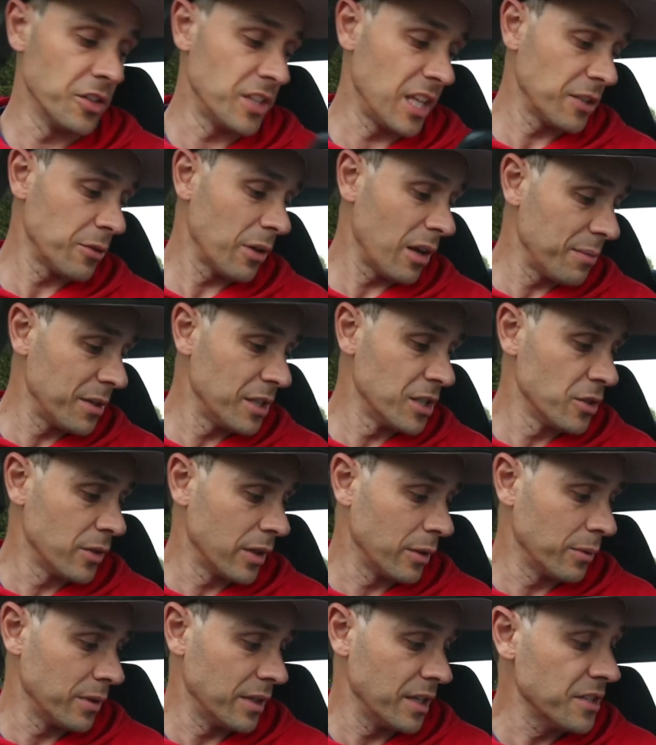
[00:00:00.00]
So that's what I've been
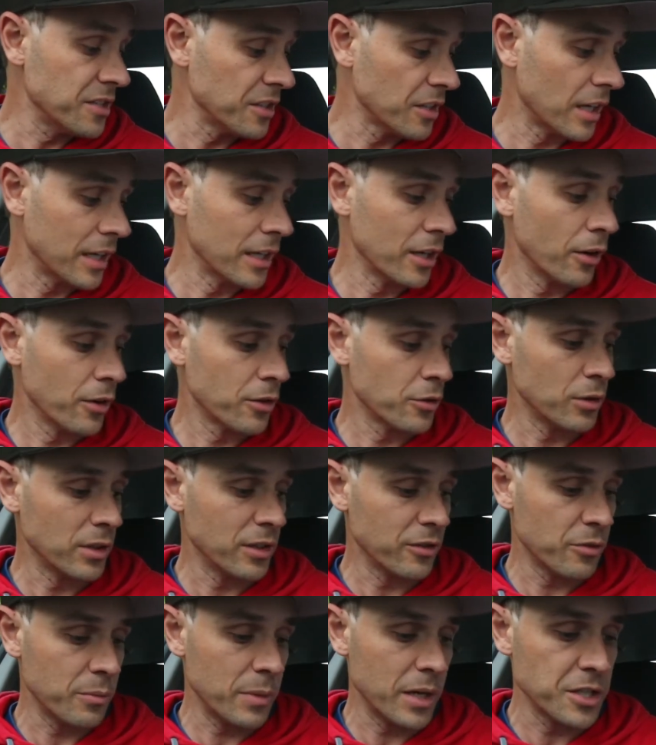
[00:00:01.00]
doing with this, and kind of going through all the
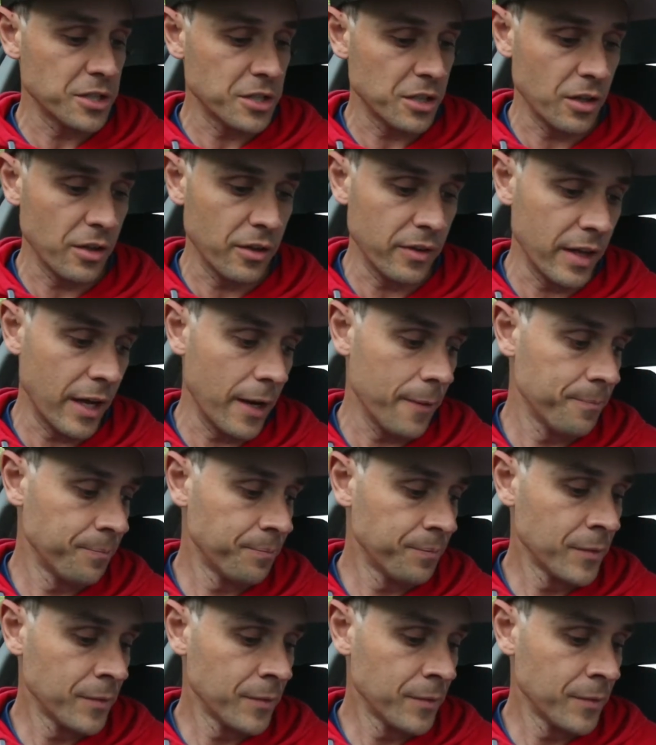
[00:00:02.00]
information on there.